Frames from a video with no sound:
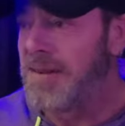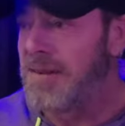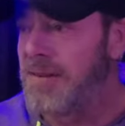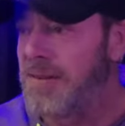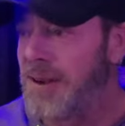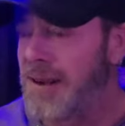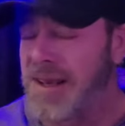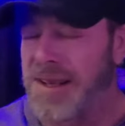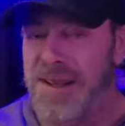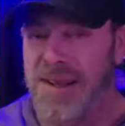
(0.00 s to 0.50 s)

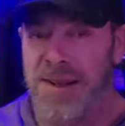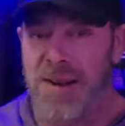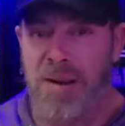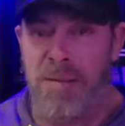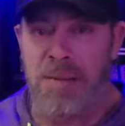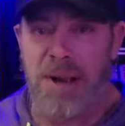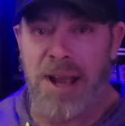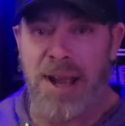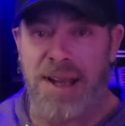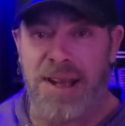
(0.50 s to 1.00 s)
funny to go
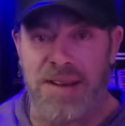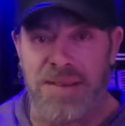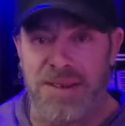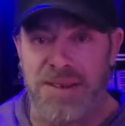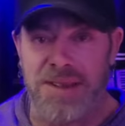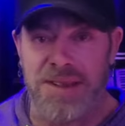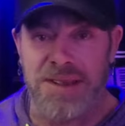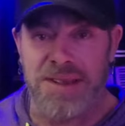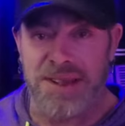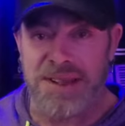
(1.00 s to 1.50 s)
back
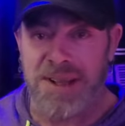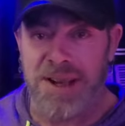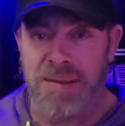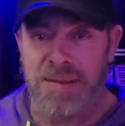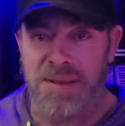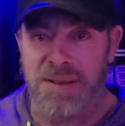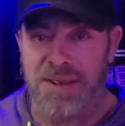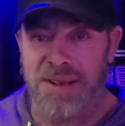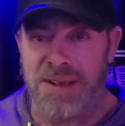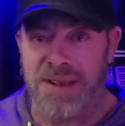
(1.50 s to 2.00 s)
even just a
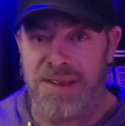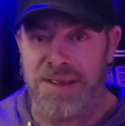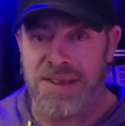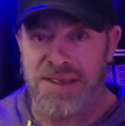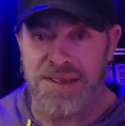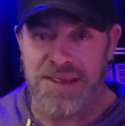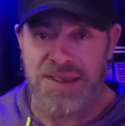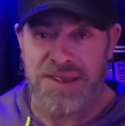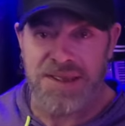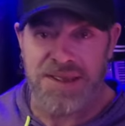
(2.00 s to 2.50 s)
couple years
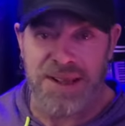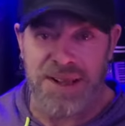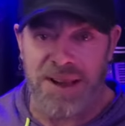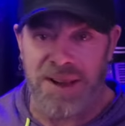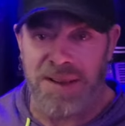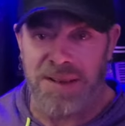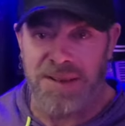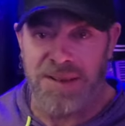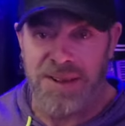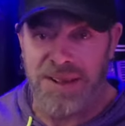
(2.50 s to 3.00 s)
just to see
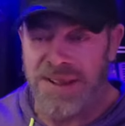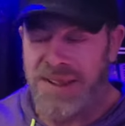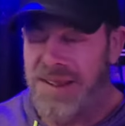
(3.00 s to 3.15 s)
how